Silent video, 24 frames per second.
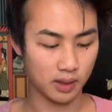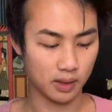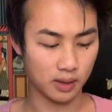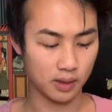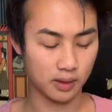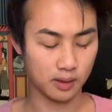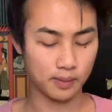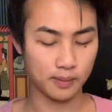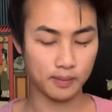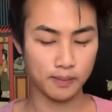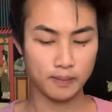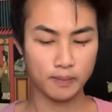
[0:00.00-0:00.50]

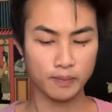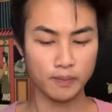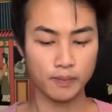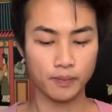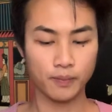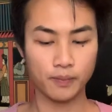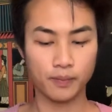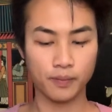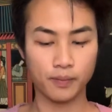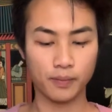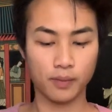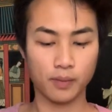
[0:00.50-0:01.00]
here.
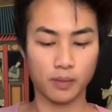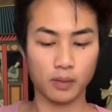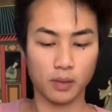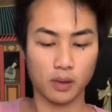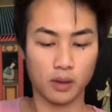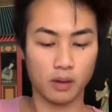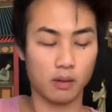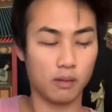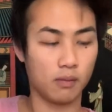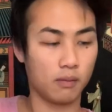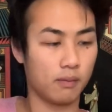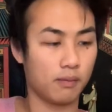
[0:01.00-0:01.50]

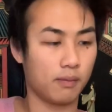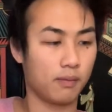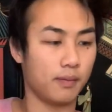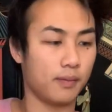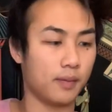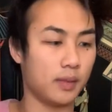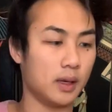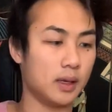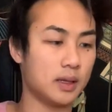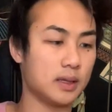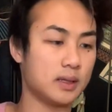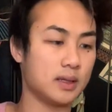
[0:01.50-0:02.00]

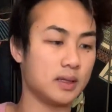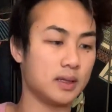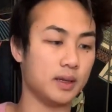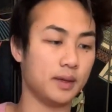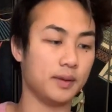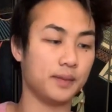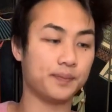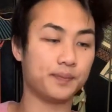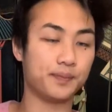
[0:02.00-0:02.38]
But let's see.